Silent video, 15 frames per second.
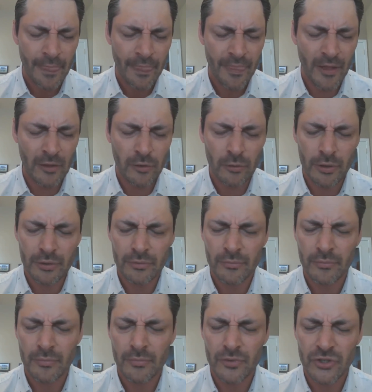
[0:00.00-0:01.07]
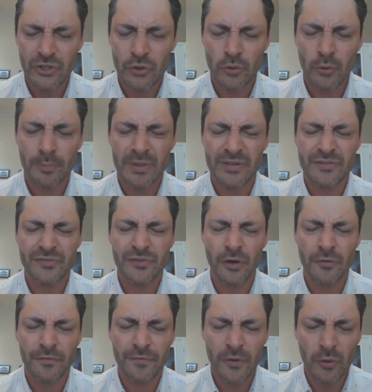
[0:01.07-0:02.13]
that Lord, you would be so
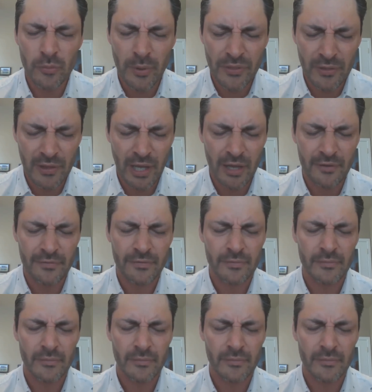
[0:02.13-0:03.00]
filled with love